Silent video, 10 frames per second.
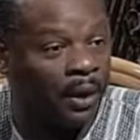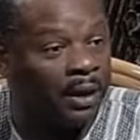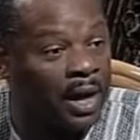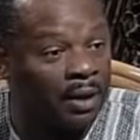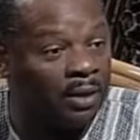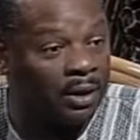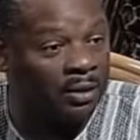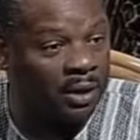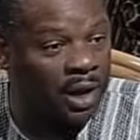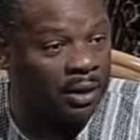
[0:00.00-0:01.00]
not only
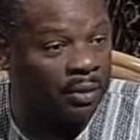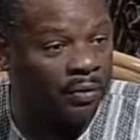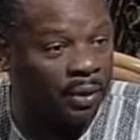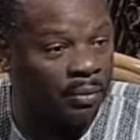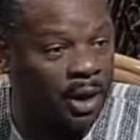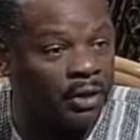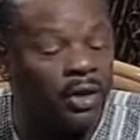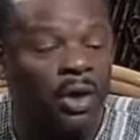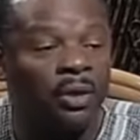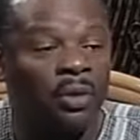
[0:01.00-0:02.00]
do you not know very
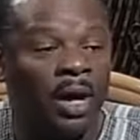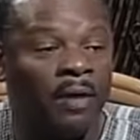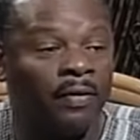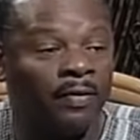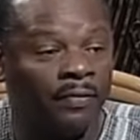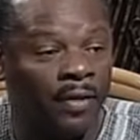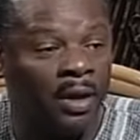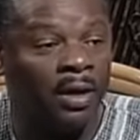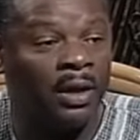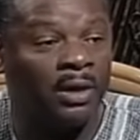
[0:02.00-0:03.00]
much, you have a
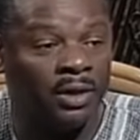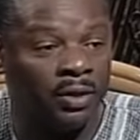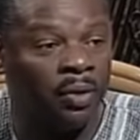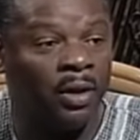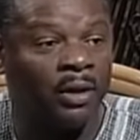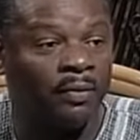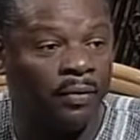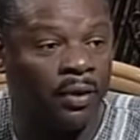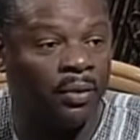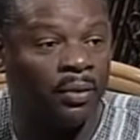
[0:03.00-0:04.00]
very distorted
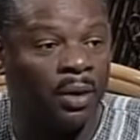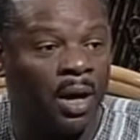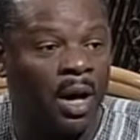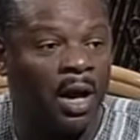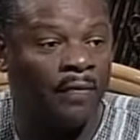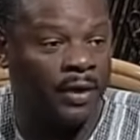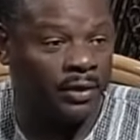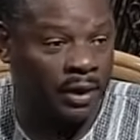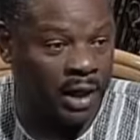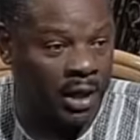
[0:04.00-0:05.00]
view of
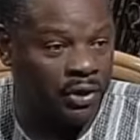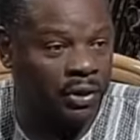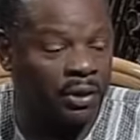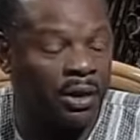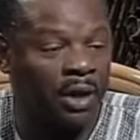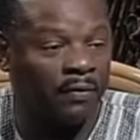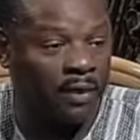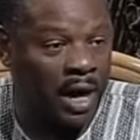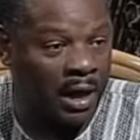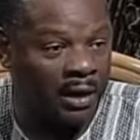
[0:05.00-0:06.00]
education, of
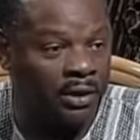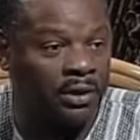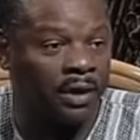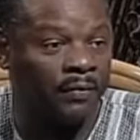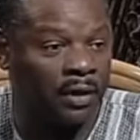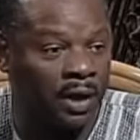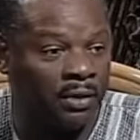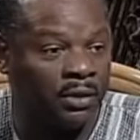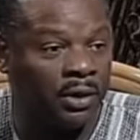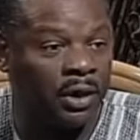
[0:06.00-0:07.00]
knowledge, of
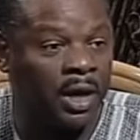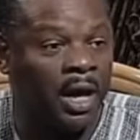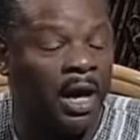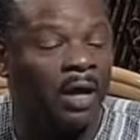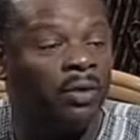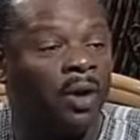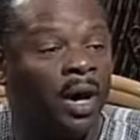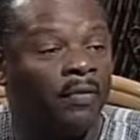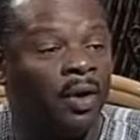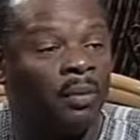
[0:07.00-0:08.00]
culture, and you
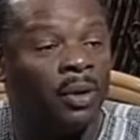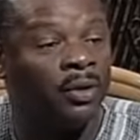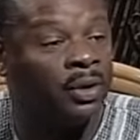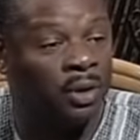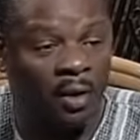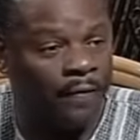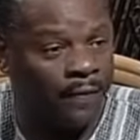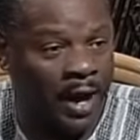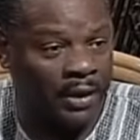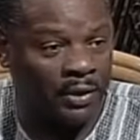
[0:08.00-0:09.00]
have almost no
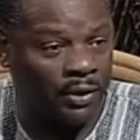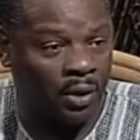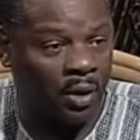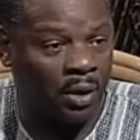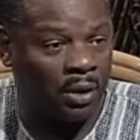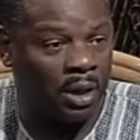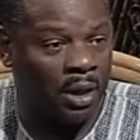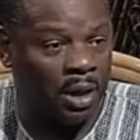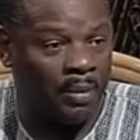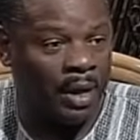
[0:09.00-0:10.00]
facts at all
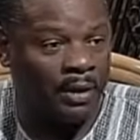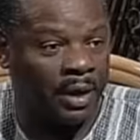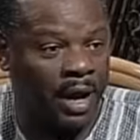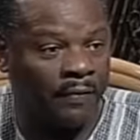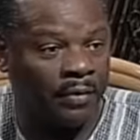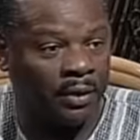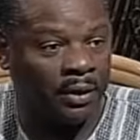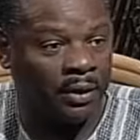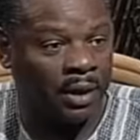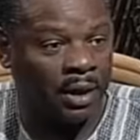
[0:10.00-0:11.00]
about the
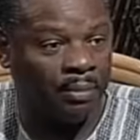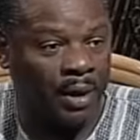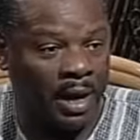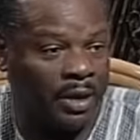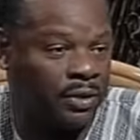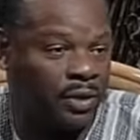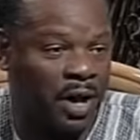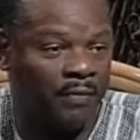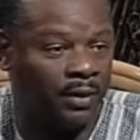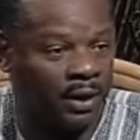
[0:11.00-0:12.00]
African past or
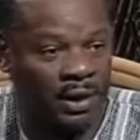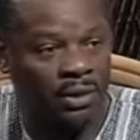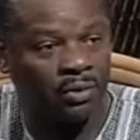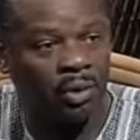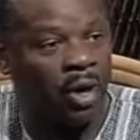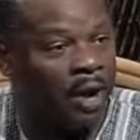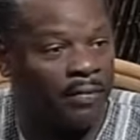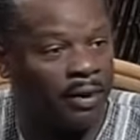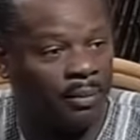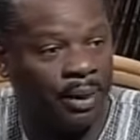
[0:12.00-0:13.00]
African history or
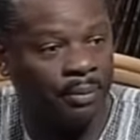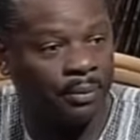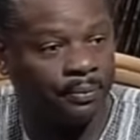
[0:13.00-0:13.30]
African people.